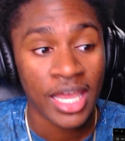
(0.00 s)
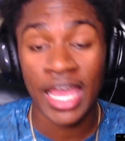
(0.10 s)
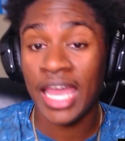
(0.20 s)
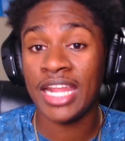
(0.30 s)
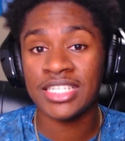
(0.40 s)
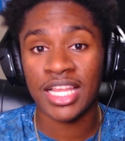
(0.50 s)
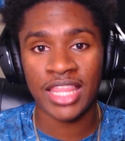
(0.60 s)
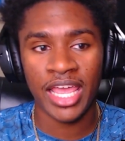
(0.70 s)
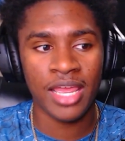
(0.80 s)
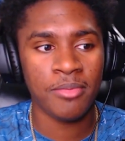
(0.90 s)
And it's a
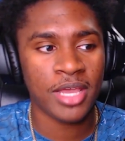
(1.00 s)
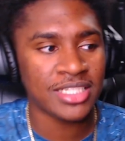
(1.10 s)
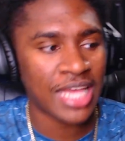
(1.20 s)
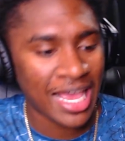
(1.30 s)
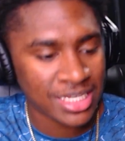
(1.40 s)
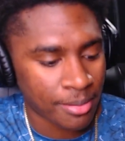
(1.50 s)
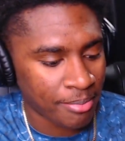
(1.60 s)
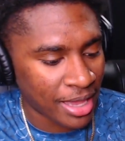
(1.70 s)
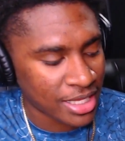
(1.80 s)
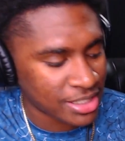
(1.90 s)
thing because it has to
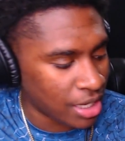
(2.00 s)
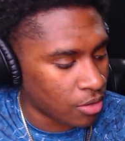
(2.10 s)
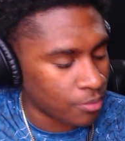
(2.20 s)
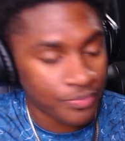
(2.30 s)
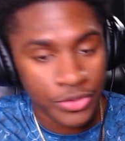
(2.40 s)
balance out.